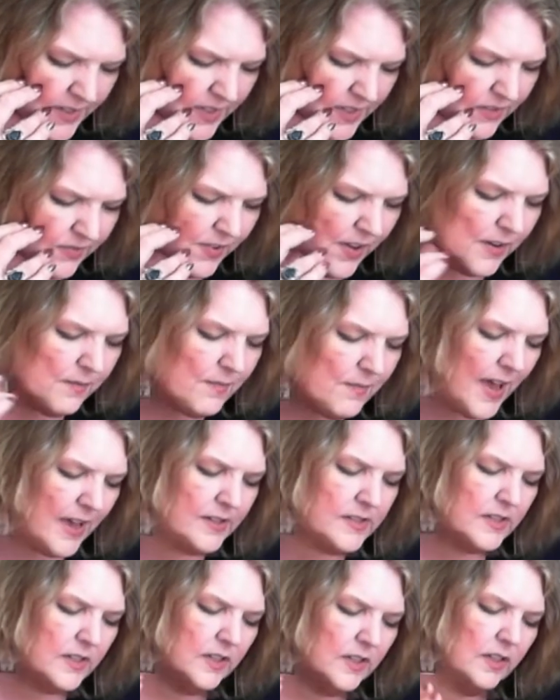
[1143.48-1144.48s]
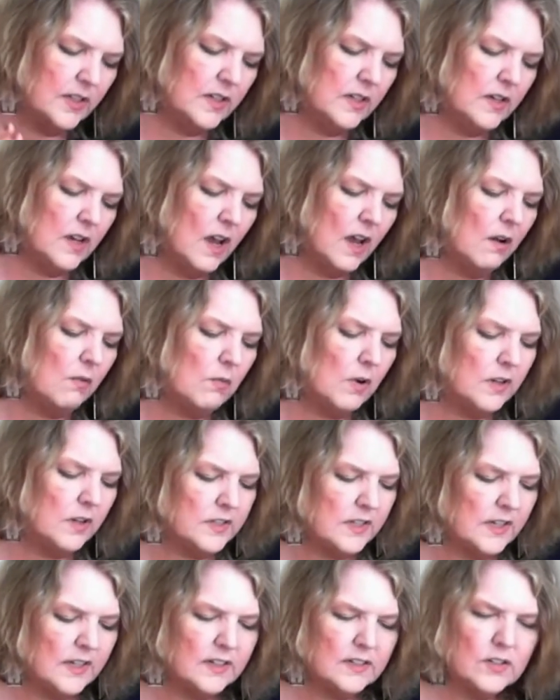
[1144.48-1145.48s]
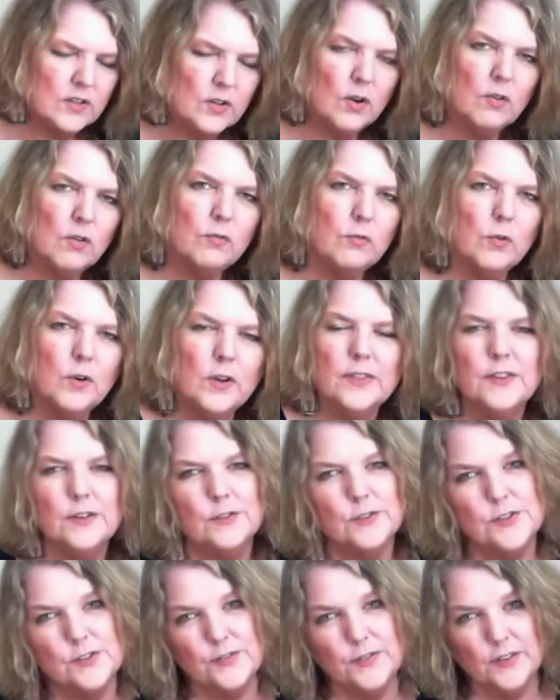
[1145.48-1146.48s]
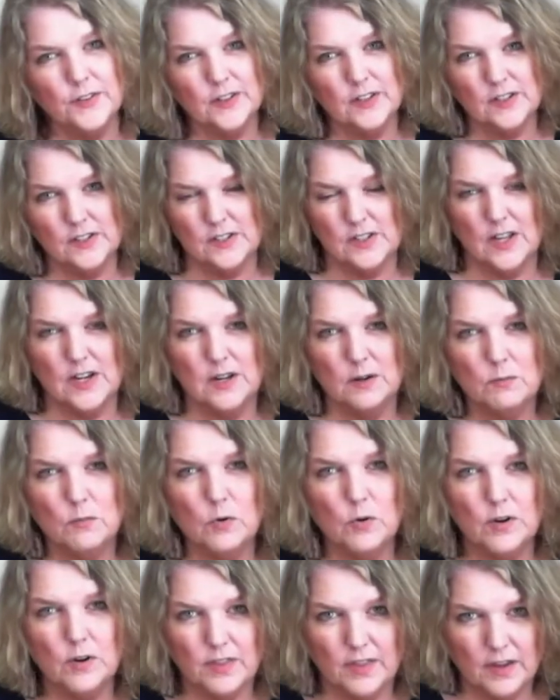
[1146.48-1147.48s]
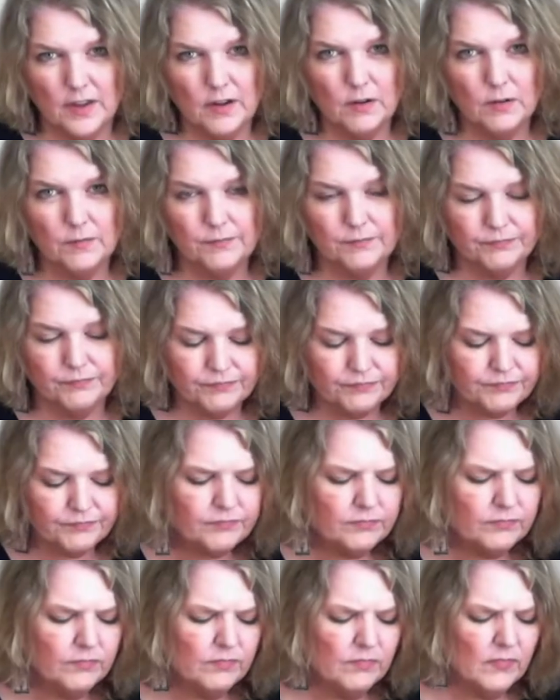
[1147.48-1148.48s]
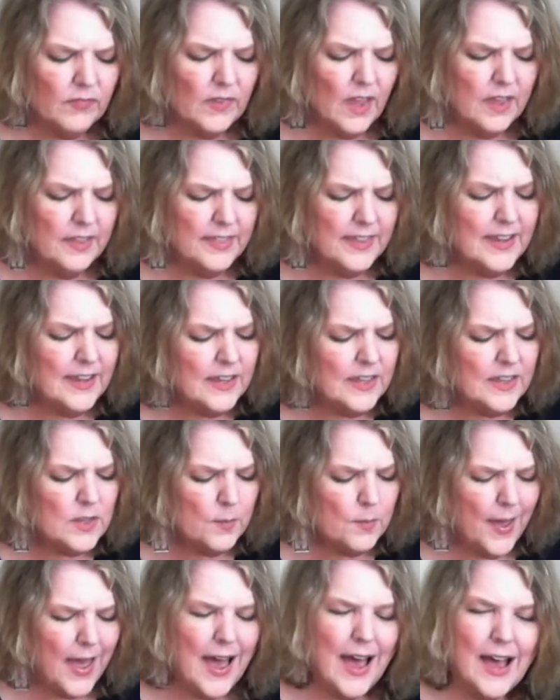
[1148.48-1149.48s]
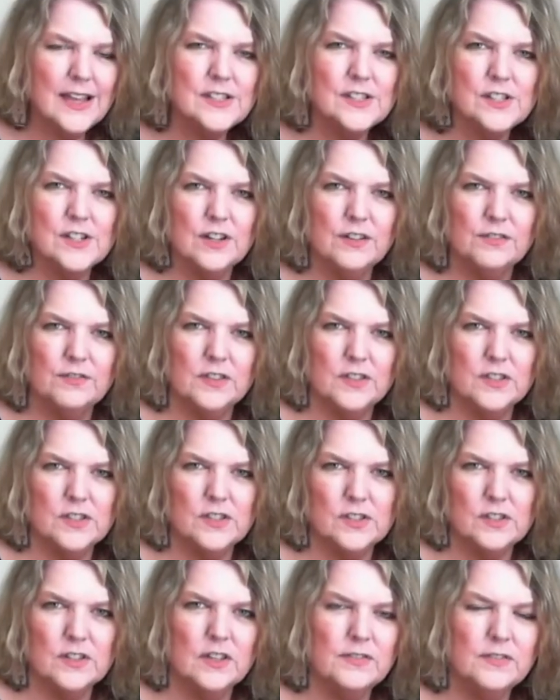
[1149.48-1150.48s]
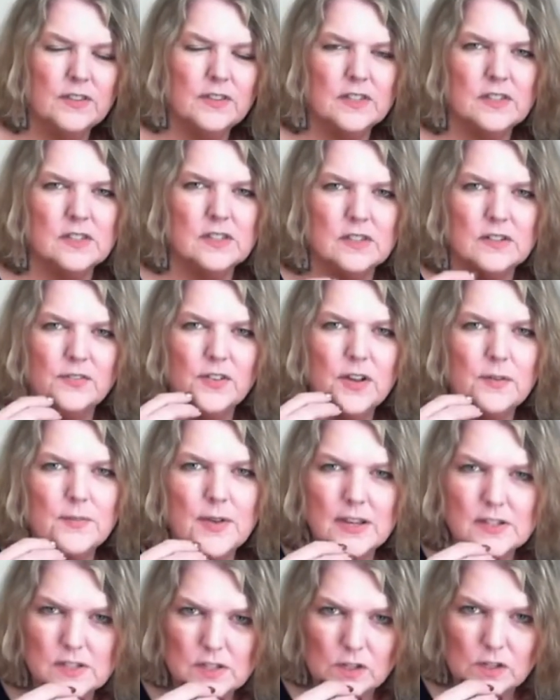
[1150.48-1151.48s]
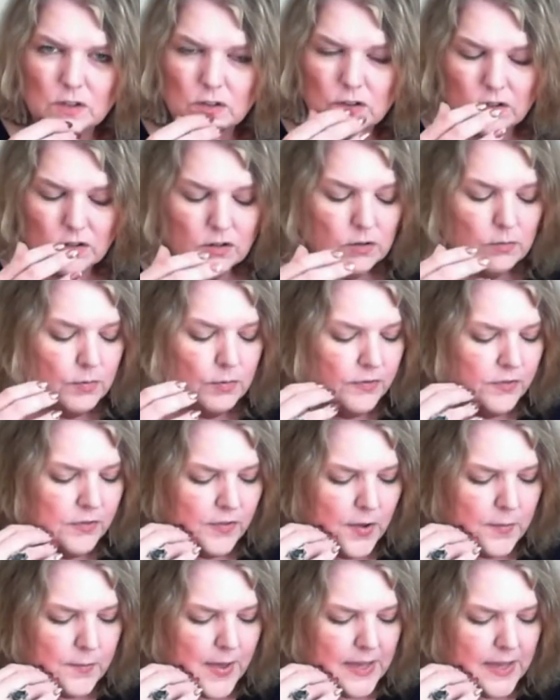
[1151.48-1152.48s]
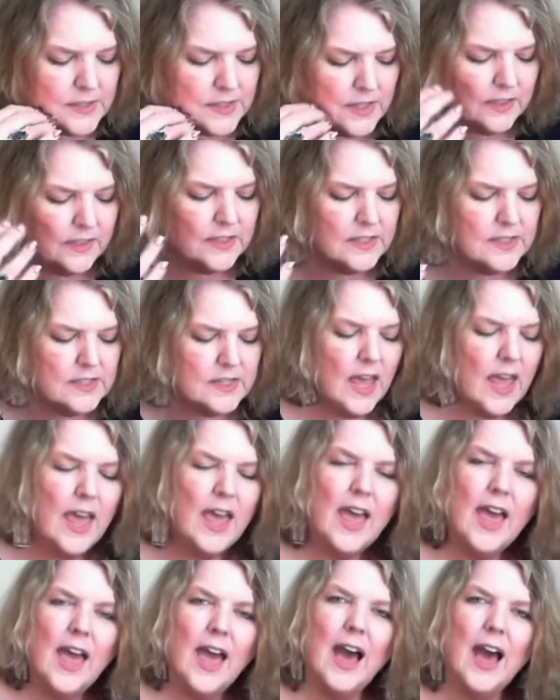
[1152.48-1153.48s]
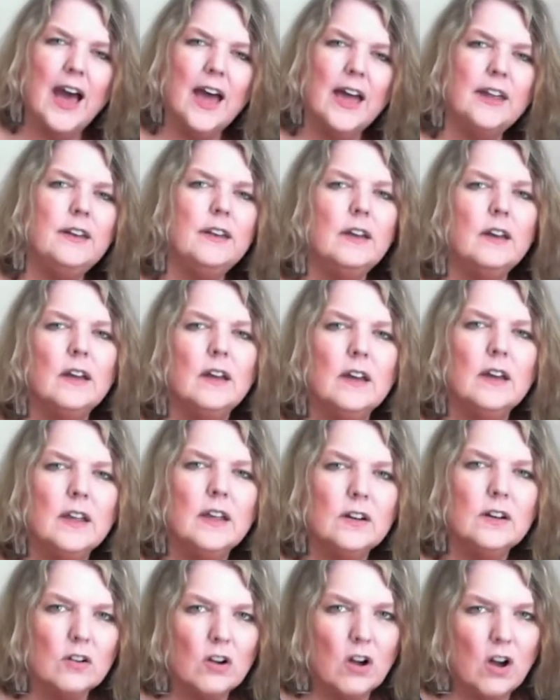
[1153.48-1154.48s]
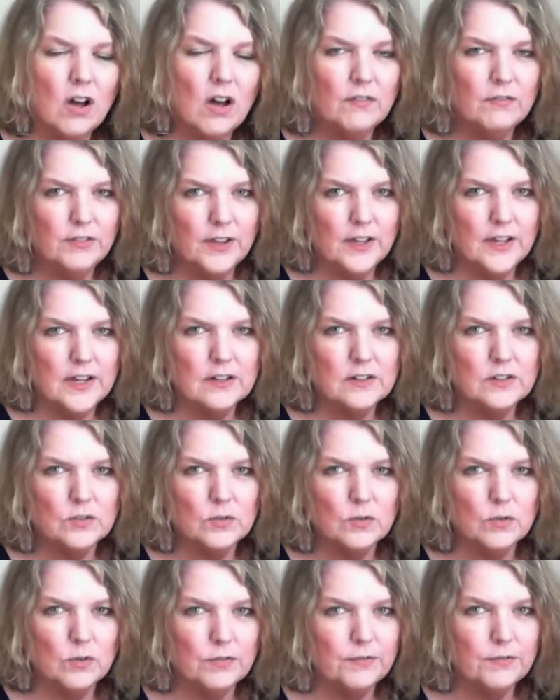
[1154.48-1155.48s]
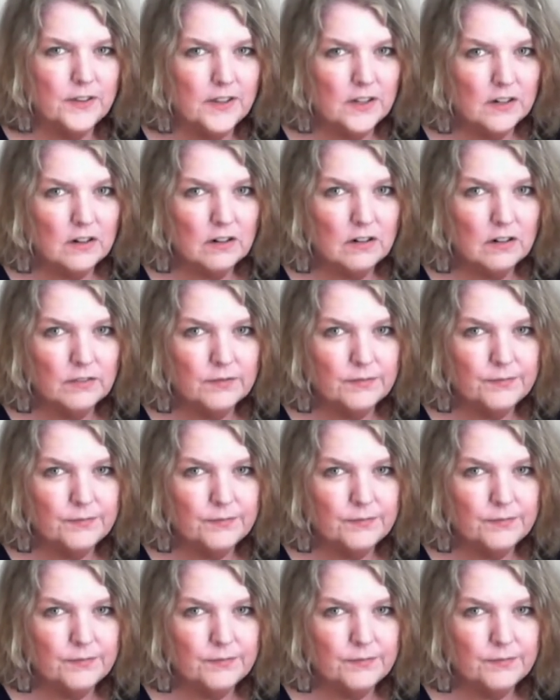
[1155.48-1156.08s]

Divine Masculine not wanting to avoid those feelings anymore though. I think in the past, if this Divine Masculine or group of Divine Masculines had inner conflict or fear,